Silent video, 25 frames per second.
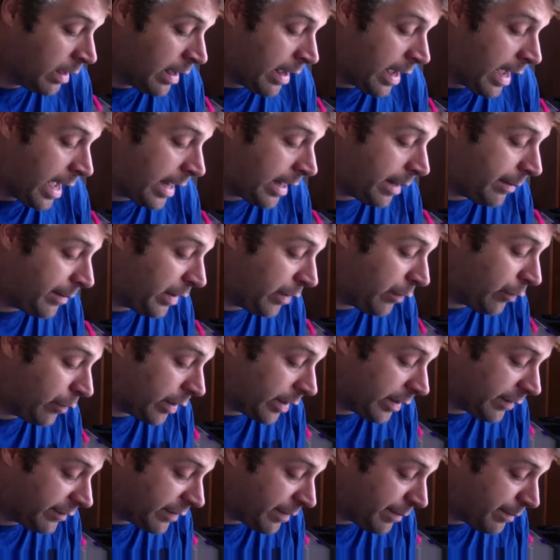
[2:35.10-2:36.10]
And I mean,
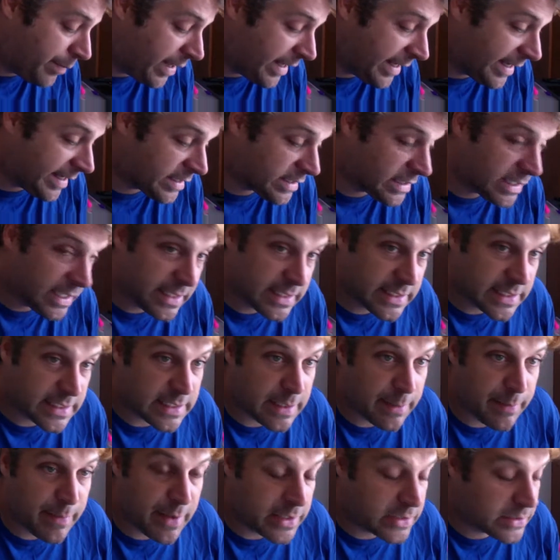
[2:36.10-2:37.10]
one of the biggest things, as
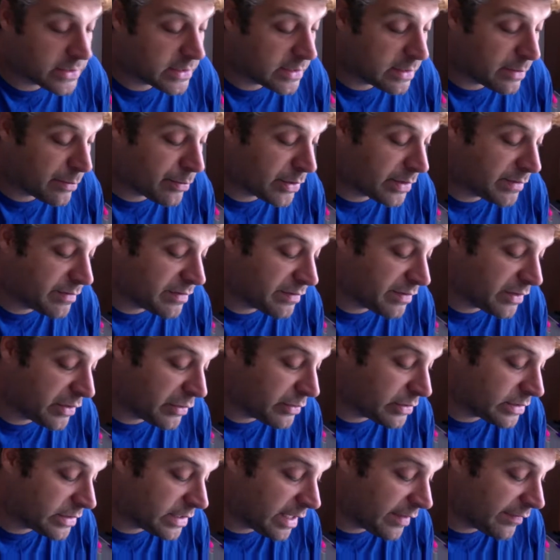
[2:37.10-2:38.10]
I mentioned in the previous
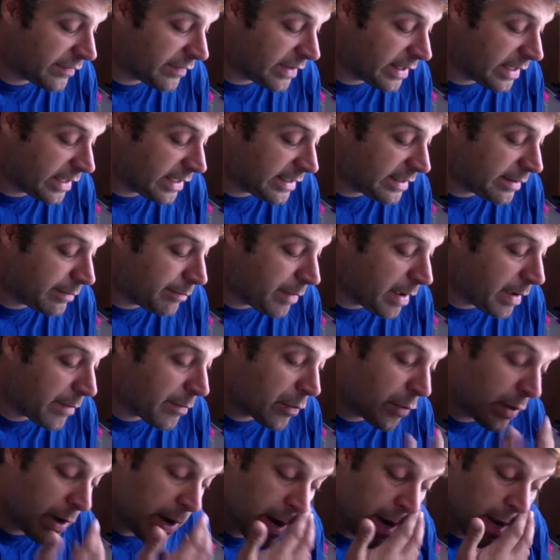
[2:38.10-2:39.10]
video, is definitely the
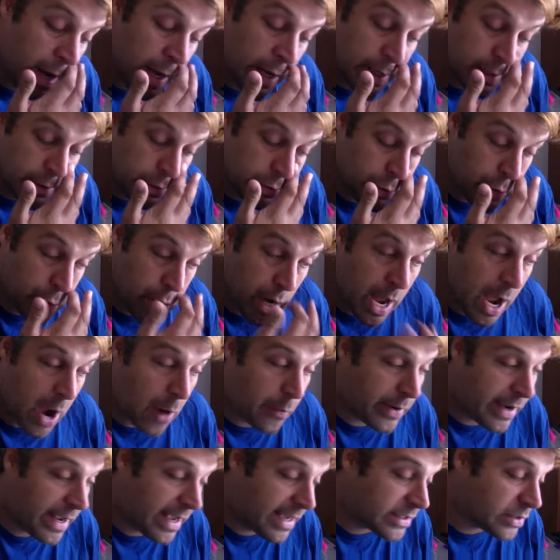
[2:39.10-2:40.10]
memory. So now
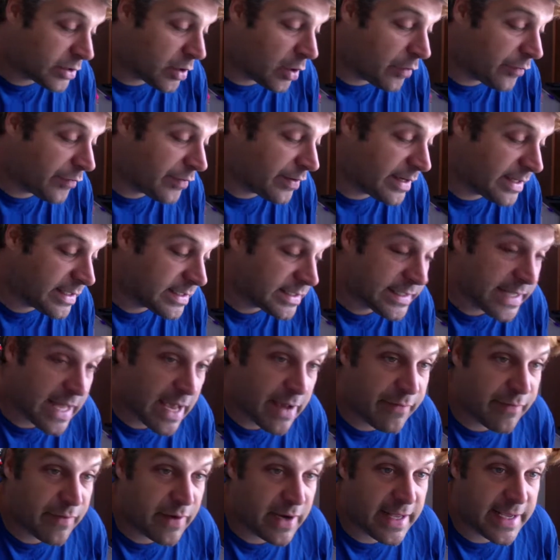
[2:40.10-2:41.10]
we have Office,
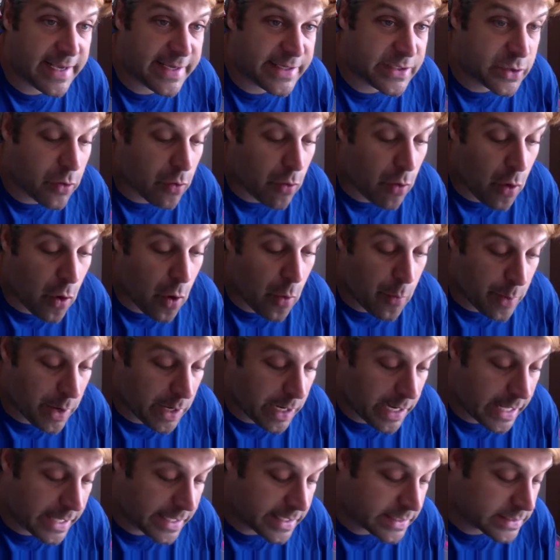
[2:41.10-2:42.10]
Netflix, Chrome, a
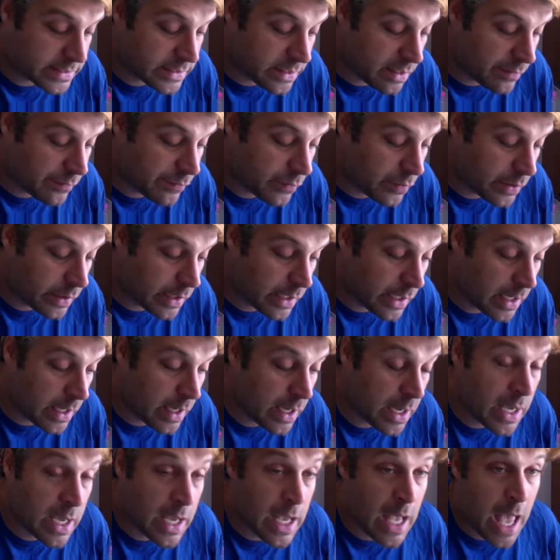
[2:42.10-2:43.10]
lot of stuff on
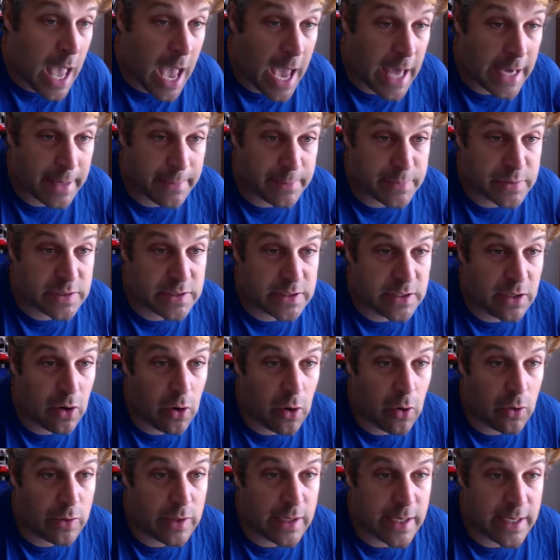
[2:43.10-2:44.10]
here, and I'm still
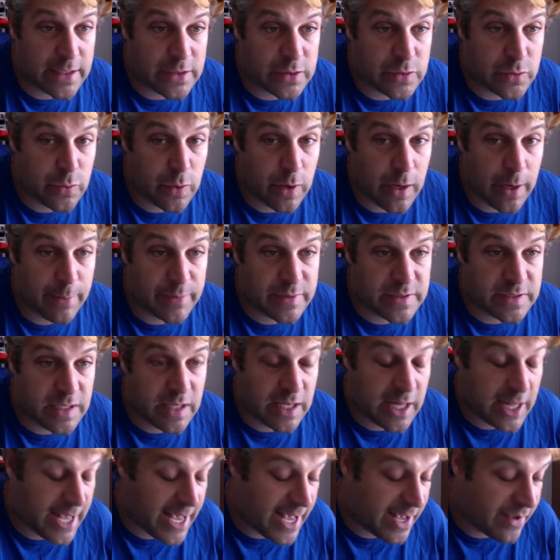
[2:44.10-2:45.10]
only at I
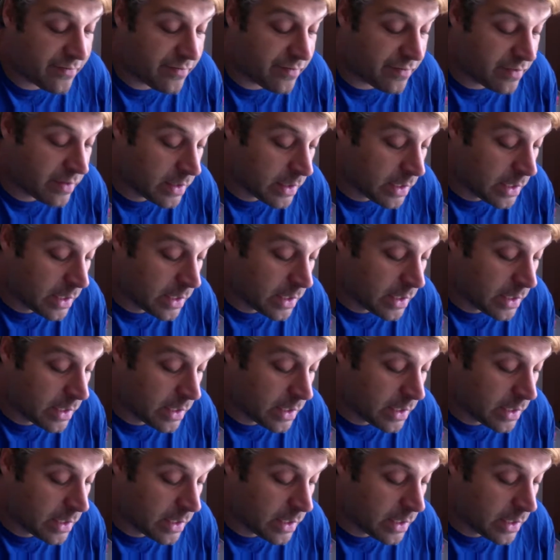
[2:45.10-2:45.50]
still have